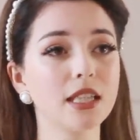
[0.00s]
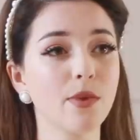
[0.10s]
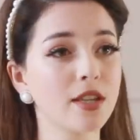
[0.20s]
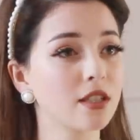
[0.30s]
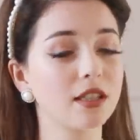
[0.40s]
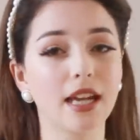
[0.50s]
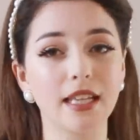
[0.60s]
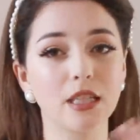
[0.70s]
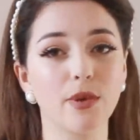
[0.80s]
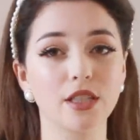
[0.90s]
Depends on the
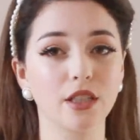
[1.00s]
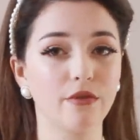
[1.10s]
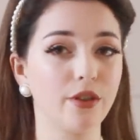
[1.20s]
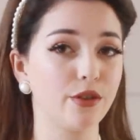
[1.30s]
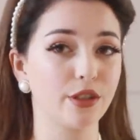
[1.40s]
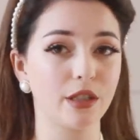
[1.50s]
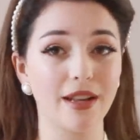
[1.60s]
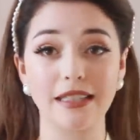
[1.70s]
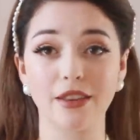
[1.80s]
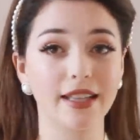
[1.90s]
lighting, depends on the filter,
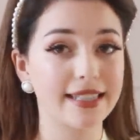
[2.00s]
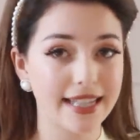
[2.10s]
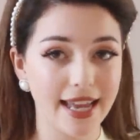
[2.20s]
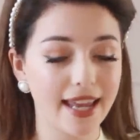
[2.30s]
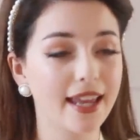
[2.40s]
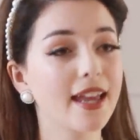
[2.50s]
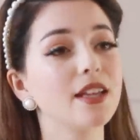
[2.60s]
depends on the day.